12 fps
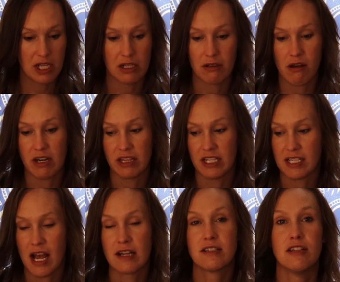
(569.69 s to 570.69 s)
that a lot of this
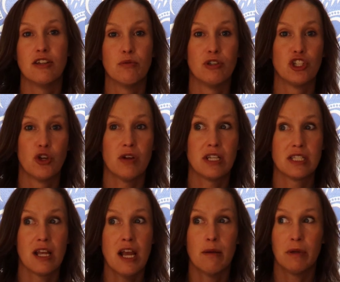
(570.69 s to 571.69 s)
has to do with choice,